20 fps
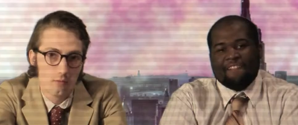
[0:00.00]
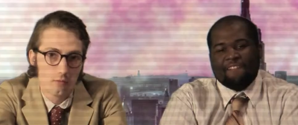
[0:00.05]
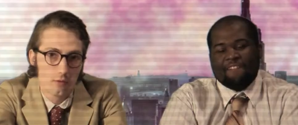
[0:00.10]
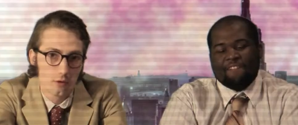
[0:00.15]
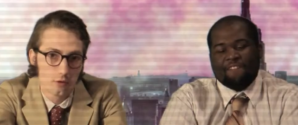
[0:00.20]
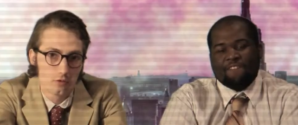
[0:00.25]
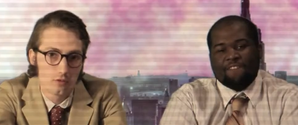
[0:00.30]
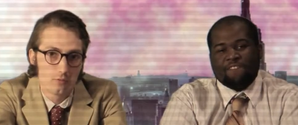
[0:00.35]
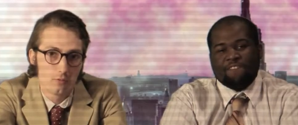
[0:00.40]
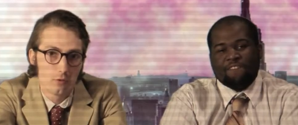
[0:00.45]

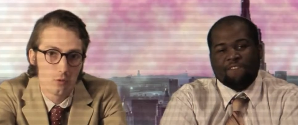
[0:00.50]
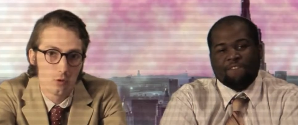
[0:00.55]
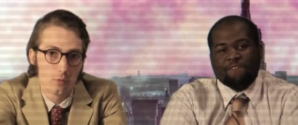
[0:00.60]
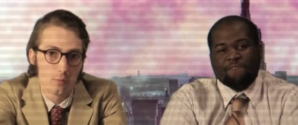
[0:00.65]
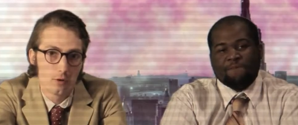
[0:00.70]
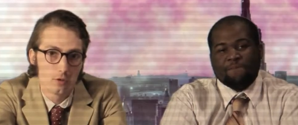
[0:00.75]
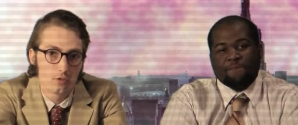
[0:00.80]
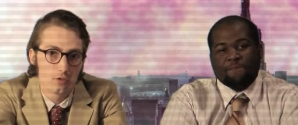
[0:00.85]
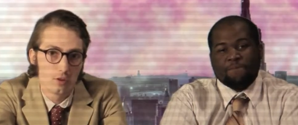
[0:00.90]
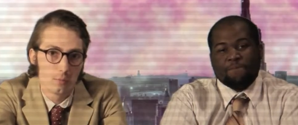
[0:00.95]
Speaker 1: First and
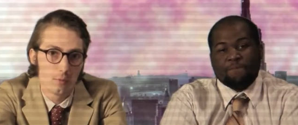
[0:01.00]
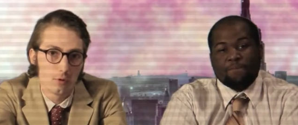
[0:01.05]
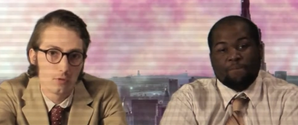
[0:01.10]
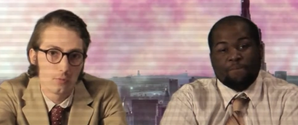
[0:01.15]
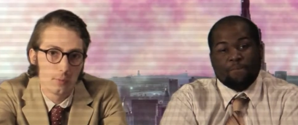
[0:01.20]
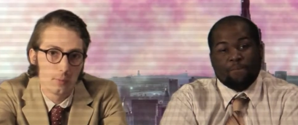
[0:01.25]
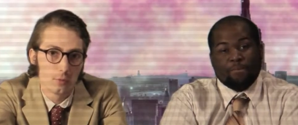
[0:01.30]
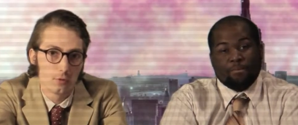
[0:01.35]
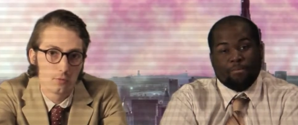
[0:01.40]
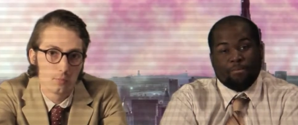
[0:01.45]
foremost on
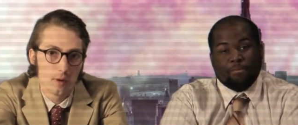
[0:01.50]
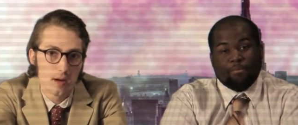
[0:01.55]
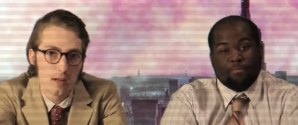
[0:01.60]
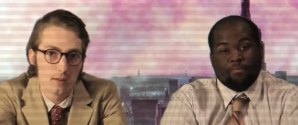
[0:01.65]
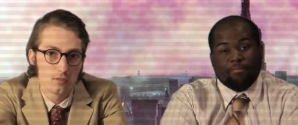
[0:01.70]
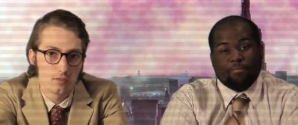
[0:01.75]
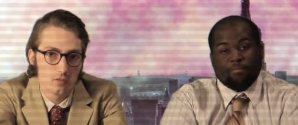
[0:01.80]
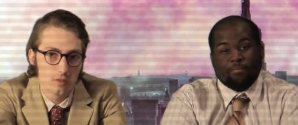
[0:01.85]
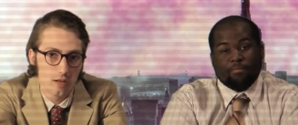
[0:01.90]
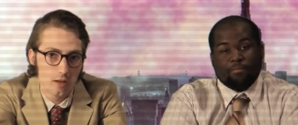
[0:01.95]
most people's
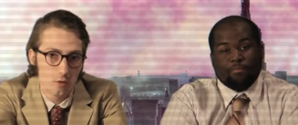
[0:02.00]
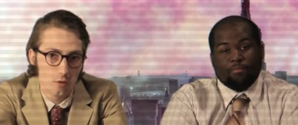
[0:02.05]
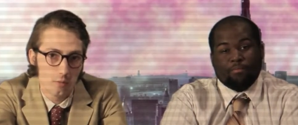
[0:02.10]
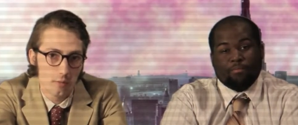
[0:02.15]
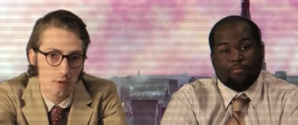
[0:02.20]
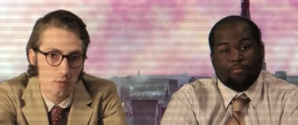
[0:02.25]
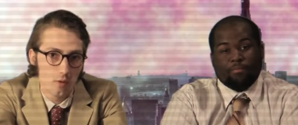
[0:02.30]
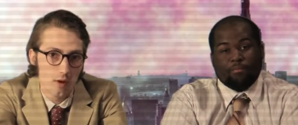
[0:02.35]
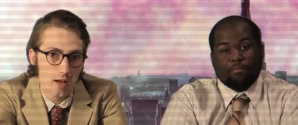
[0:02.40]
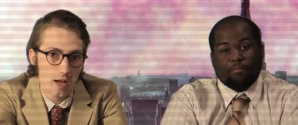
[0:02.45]
minds today will
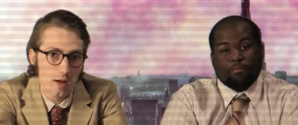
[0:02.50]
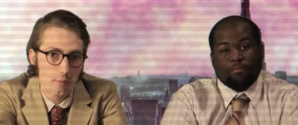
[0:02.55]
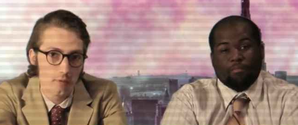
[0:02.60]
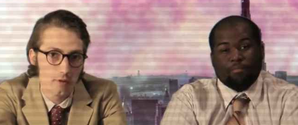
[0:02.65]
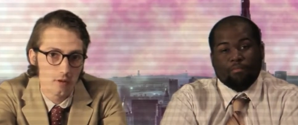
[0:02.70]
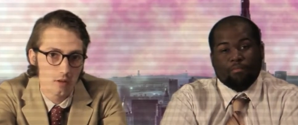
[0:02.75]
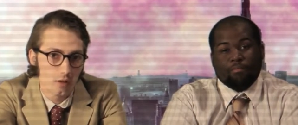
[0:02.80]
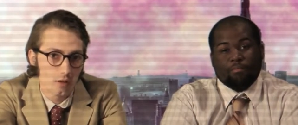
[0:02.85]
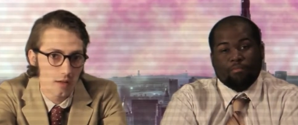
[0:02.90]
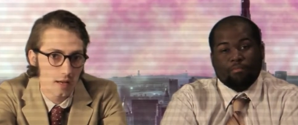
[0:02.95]
be what
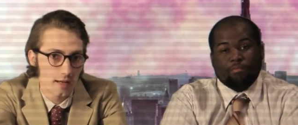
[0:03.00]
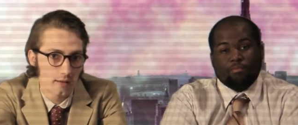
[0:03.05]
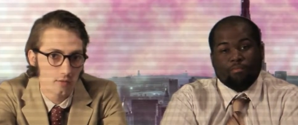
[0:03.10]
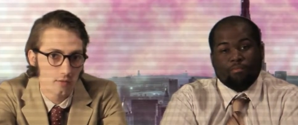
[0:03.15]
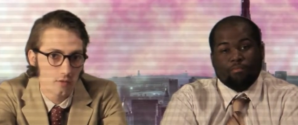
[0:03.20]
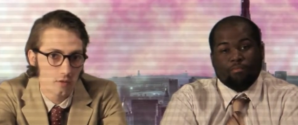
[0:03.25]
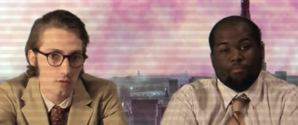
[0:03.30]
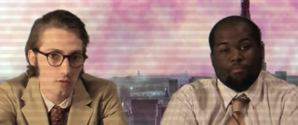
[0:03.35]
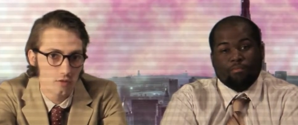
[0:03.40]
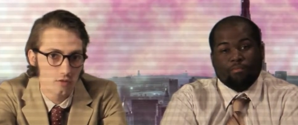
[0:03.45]
happened at
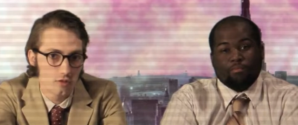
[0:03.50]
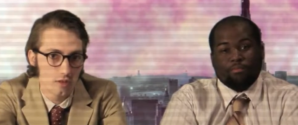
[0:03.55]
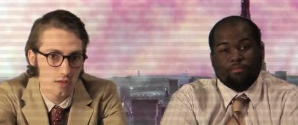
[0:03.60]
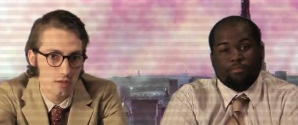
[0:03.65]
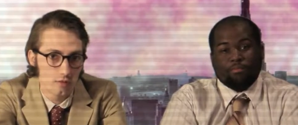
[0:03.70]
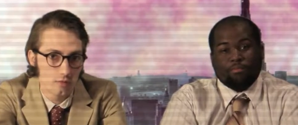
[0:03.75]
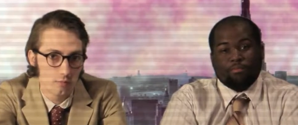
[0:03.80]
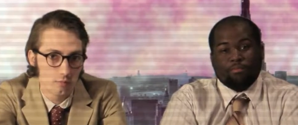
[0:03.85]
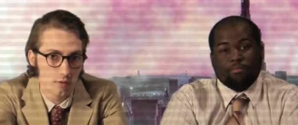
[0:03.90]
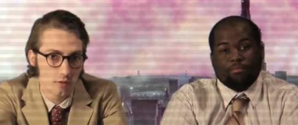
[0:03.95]
last
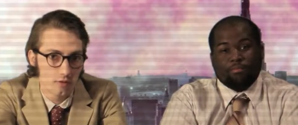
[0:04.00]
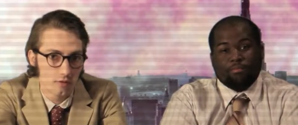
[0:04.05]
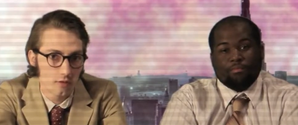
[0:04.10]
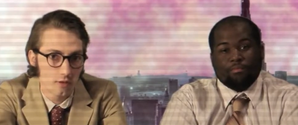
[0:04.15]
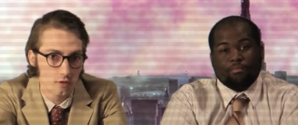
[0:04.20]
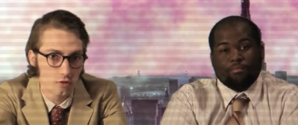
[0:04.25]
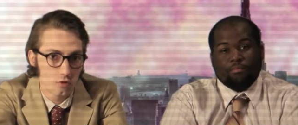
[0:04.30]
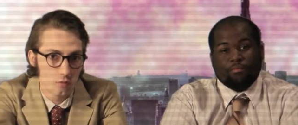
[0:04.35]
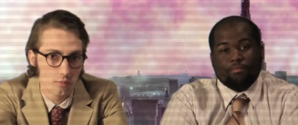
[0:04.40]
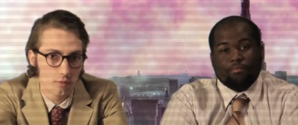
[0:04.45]
Thursday's
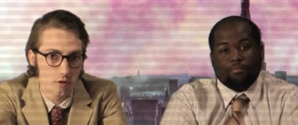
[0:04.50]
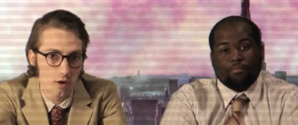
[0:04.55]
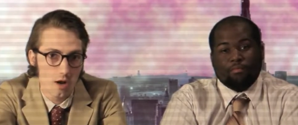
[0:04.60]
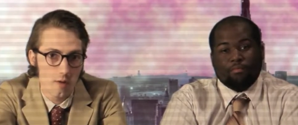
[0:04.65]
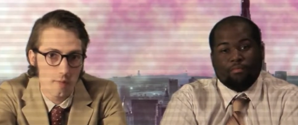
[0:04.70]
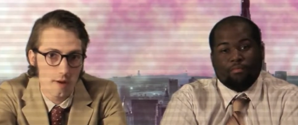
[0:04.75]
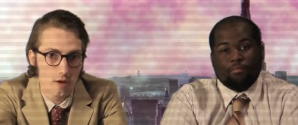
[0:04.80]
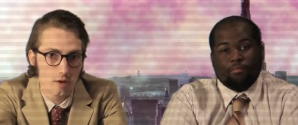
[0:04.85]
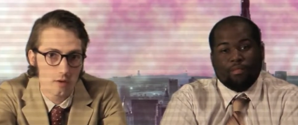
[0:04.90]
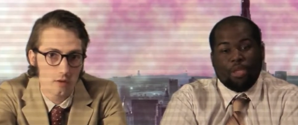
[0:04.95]
presidential
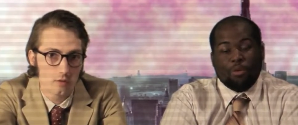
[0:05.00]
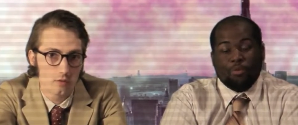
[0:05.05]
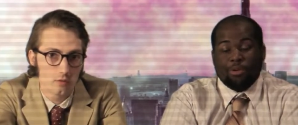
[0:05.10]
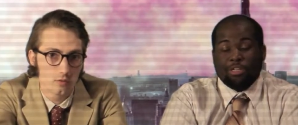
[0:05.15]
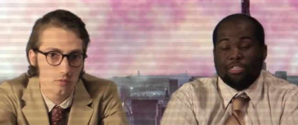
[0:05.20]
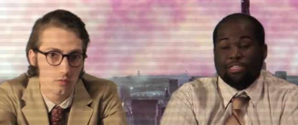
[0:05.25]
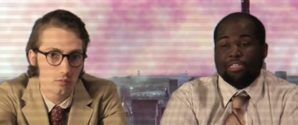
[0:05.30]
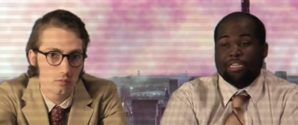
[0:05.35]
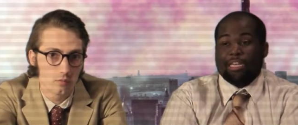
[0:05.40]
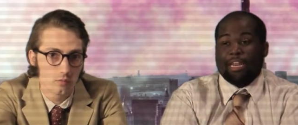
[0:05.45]
primaries.
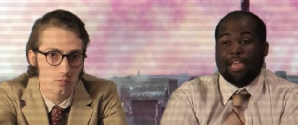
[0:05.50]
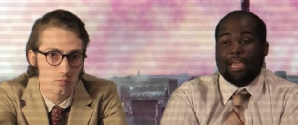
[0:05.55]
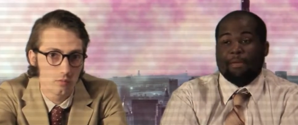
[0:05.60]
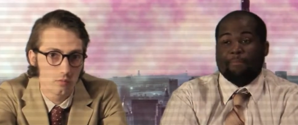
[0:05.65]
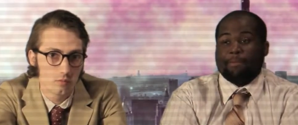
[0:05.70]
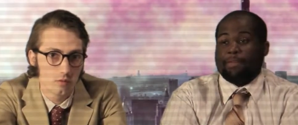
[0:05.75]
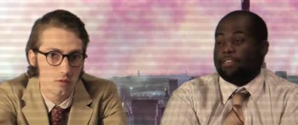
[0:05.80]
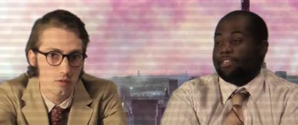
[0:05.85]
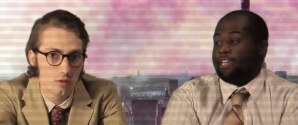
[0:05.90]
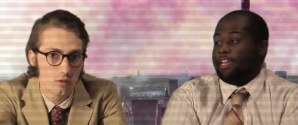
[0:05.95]
Speaker 2: What did
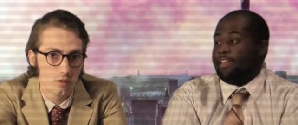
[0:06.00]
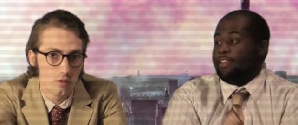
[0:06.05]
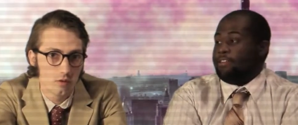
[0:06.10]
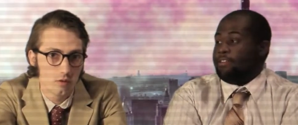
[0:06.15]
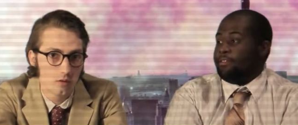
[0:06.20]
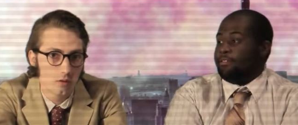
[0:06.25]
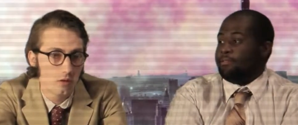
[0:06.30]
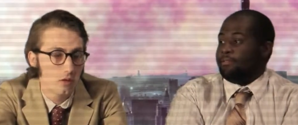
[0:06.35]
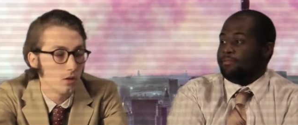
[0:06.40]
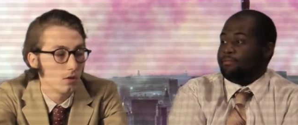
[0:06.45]
happen,
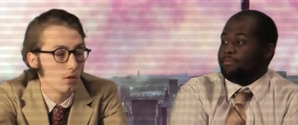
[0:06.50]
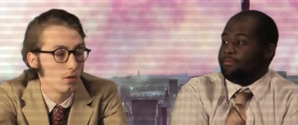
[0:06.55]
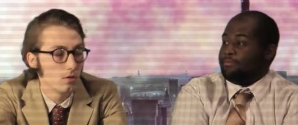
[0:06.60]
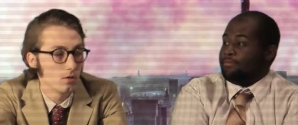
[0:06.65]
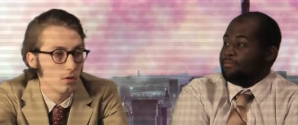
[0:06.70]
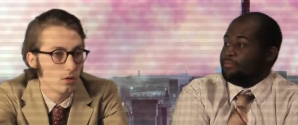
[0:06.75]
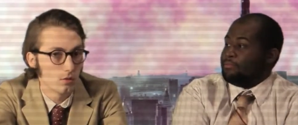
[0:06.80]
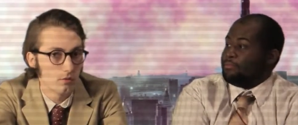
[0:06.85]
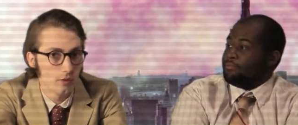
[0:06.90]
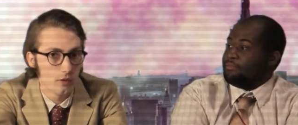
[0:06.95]
Ted?
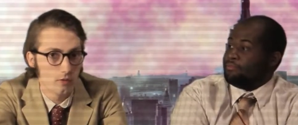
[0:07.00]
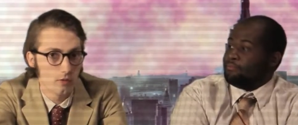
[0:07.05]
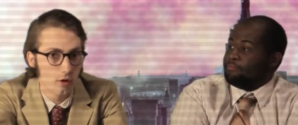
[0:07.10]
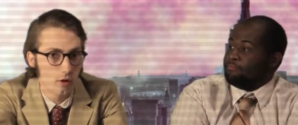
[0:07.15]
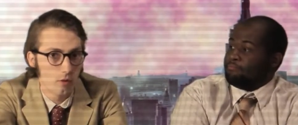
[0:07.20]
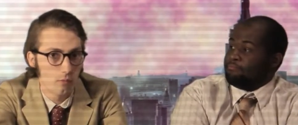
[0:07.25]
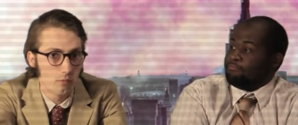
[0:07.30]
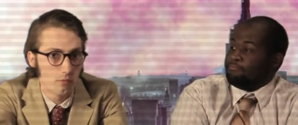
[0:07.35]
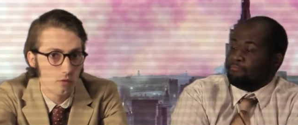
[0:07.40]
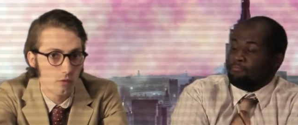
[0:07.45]
Speaker 1: Conservative
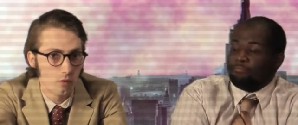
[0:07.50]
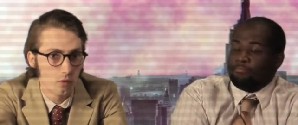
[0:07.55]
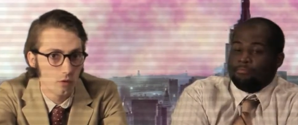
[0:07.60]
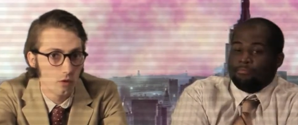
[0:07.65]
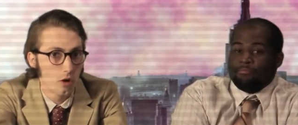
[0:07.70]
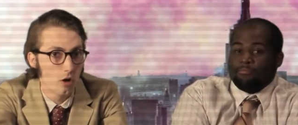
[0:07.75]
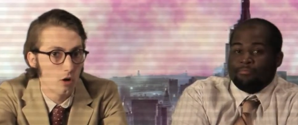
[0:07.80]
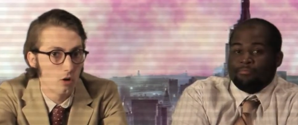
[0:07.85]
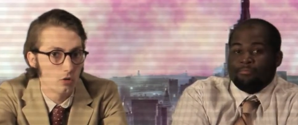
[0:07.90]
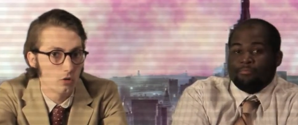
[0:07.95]

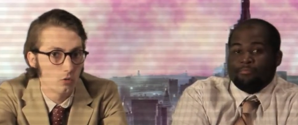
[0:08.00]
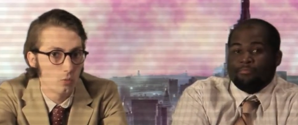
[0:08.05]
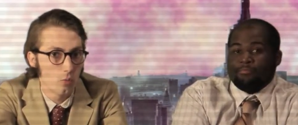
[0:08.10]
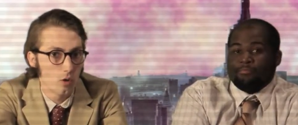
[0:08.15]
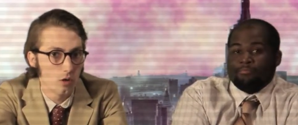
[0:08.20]
hopeful Arch